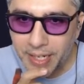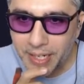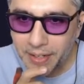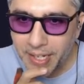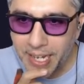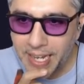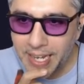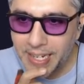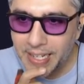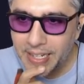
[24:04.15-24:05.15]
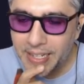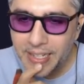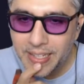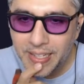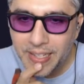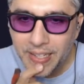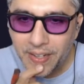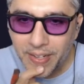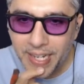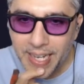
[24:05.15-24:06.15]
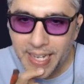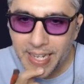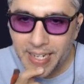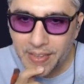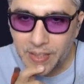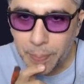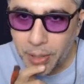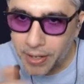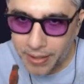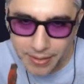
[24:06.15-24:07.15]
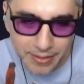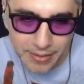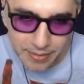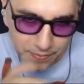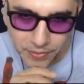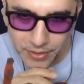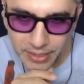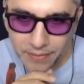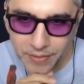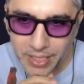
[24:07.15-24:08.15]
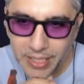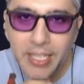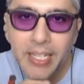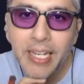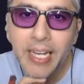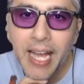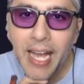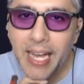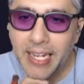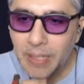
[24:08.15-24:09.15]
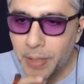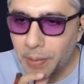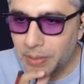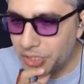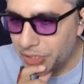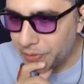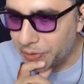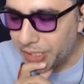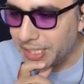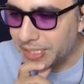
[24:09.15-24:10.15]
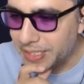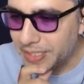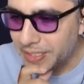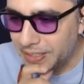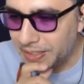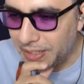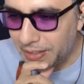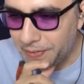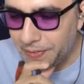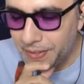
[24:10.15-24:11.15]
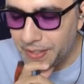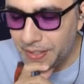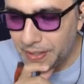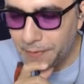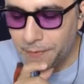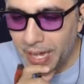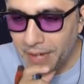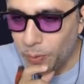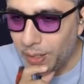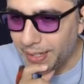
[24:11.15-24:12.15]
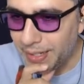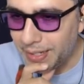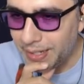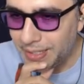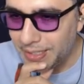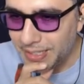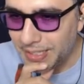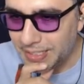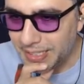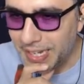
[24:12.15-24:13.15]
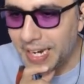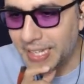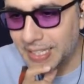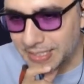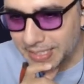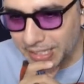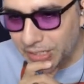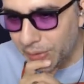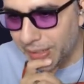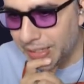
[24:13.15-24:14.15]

He already had the part for leaving, and he published a release of 5.1. And then he's like, hey, this is how you do it.